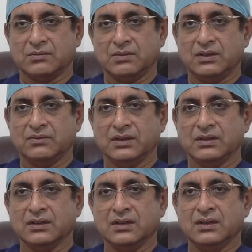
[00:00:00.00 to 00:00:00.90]

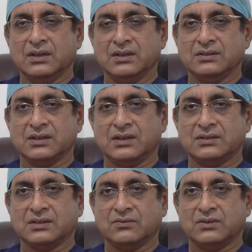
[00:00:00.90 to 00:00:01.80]
living
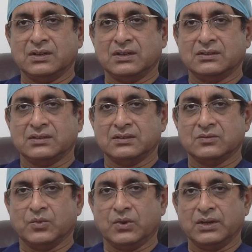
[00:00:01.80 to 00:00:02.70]
inside someone
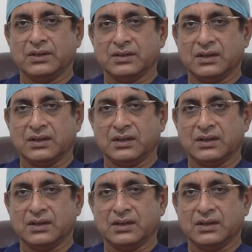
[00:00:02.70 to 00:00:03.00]
else's body.